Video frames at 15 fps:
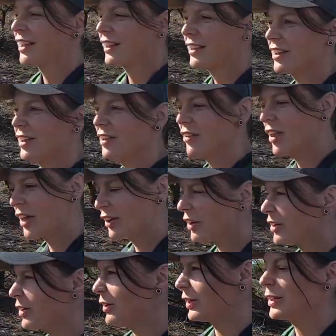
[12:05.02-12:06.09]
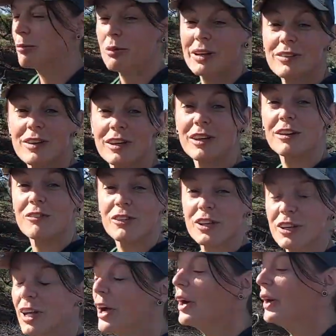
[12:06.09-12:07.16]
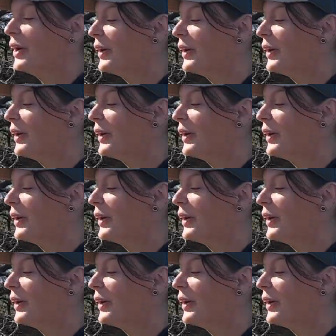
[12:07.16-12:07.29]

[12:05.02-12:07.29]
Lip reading: because not only am I taking video,